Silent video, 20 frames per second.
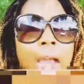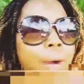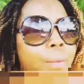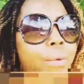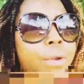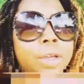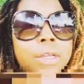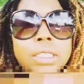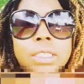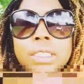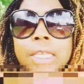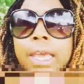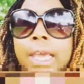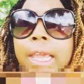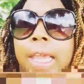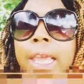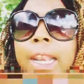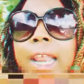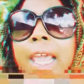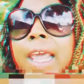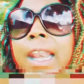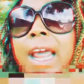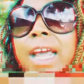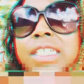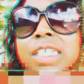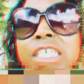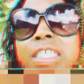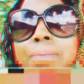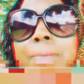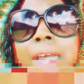I will say, and
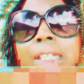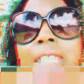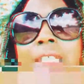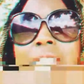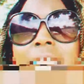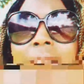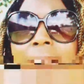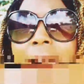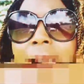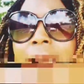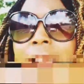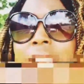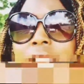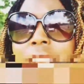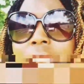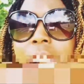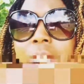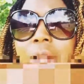I just met this lady I